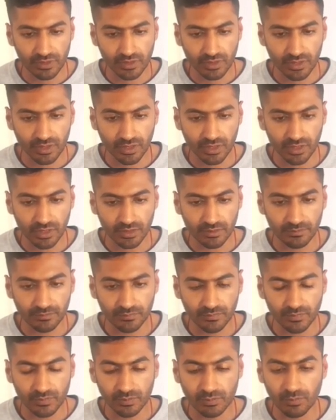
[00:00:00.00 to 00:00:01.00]
uh,
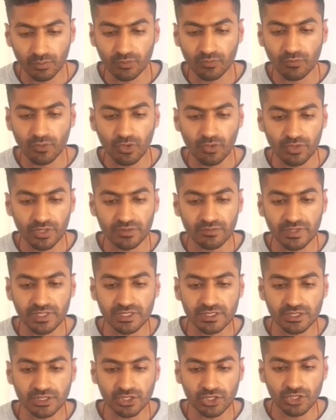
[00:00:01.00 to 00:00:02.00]
move forward with
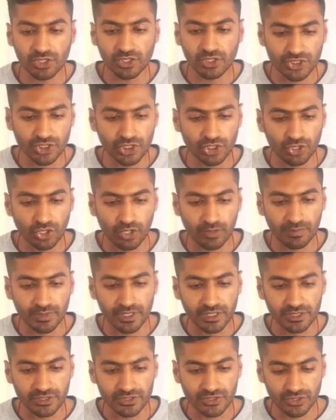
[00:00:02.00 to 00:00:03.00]
logical
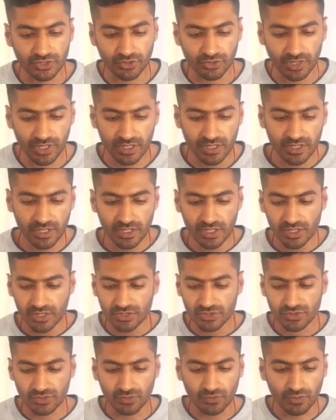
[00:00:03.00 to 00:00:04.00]
operators. Okay,
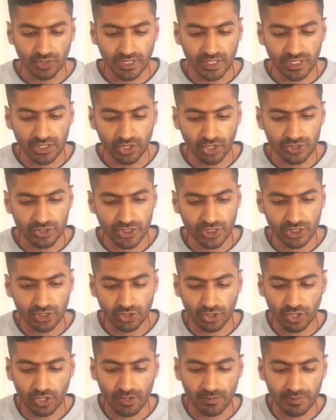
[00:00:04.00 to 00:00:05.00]
so what are
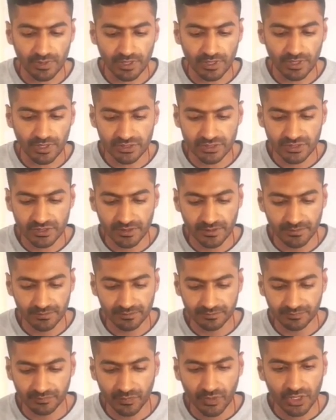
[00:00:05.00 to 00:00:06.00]
logical operators?
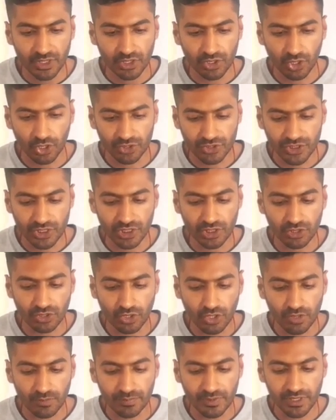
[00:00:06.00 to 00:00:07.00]
Logical
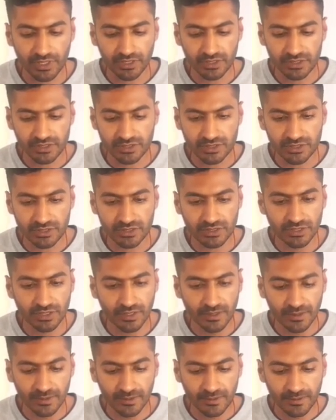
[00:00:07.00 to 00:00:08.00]
operators
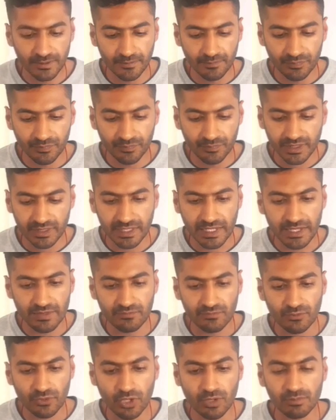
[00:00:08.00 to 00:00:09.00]
came
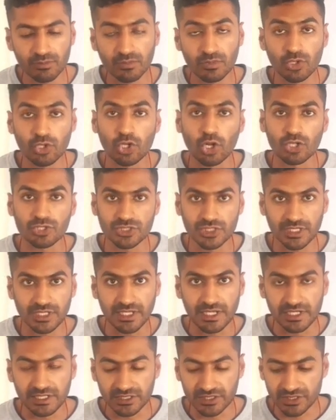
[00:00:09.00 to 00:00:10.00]
from logic
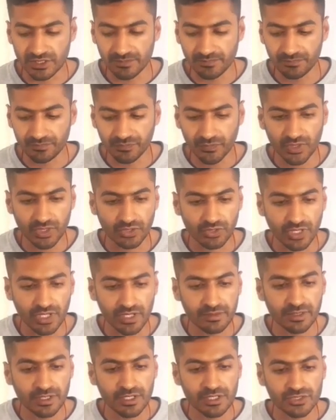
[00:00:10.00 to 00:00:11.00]
gates. Okay,
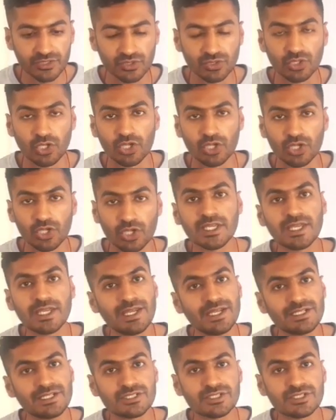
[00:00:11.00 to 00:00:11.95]
so logic gates,